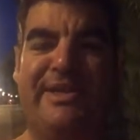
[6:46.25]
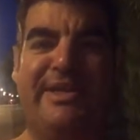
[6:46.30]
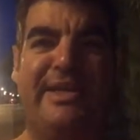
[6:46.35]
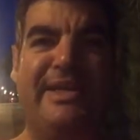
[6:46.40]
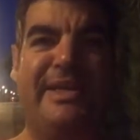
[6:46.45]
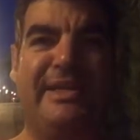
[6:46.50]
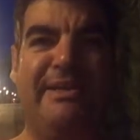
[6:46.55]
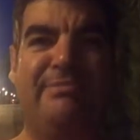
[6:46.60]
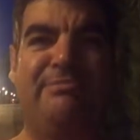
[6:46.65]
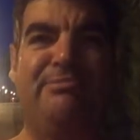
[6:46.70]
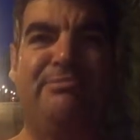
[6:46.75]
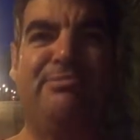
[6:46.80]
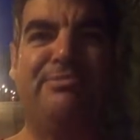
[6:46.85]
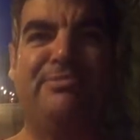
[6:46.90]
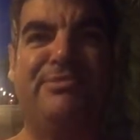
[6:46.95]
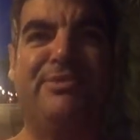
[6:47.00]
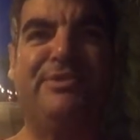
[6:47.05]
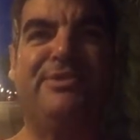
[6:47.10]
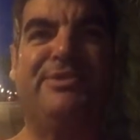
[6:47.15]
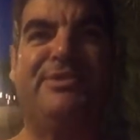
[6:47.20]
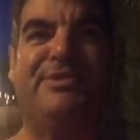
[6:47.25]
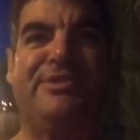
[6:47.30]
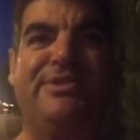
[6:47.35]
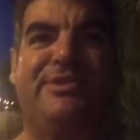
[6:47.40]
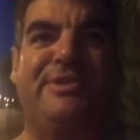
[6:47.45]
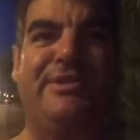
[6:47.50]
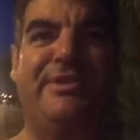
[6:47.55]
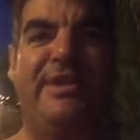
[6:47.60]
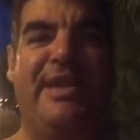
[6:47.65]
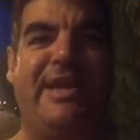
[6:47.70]

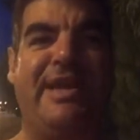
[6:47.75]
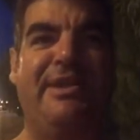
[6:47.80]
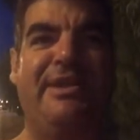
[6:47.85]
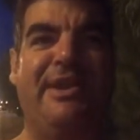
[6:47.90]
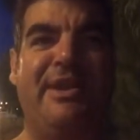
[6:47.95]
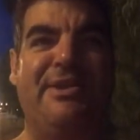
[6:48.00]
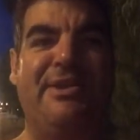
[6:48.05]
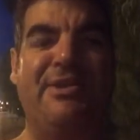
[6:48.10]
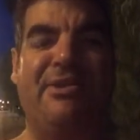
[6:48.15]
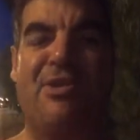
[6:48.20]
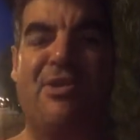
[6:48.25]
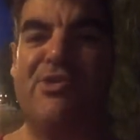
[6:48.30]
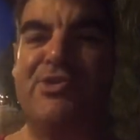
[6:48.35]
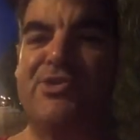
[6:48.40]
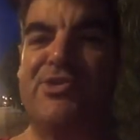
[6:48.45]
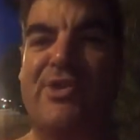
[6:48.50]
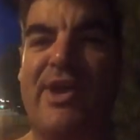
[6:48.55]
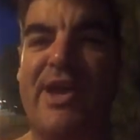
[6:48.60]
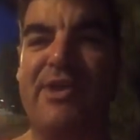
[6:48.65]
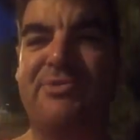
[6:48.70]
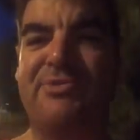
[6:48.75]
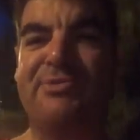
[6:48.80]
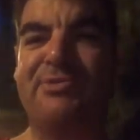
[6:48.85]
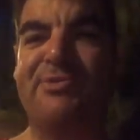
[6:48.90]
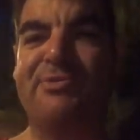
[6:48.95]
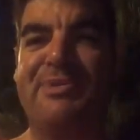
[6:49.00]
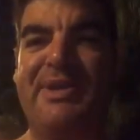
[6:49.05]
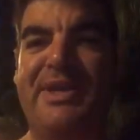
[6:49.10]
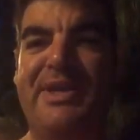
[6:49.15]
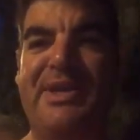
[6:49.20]
and the contrast
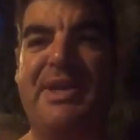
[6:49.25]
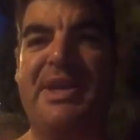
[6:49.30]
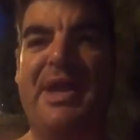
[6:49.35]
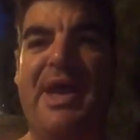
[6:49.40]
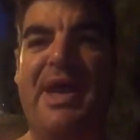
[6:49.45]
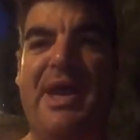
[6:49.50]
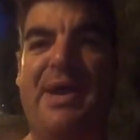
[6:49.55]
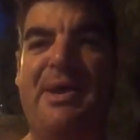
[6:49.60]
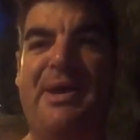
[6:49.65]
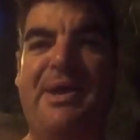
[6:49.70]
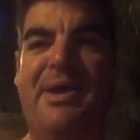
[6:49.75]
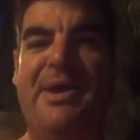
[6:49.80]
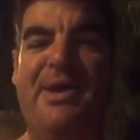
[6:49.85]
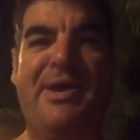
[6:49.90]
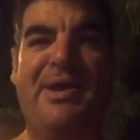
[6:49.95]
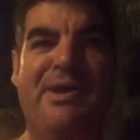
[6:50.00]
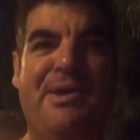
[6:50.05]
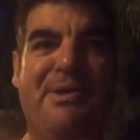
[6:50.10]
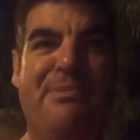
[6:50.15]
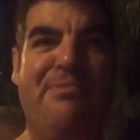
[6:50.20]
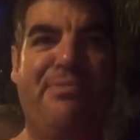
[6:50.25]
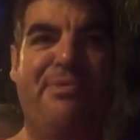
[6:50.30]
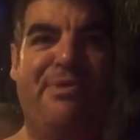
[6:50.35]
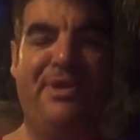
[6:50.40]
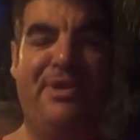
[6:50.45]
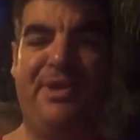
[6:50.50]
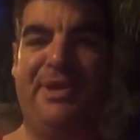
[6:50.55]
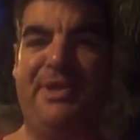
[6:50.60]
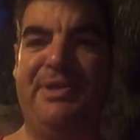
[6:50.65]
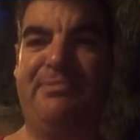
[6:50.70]
will be
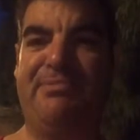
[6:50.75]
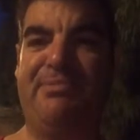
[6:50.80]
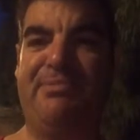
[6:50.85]
pretty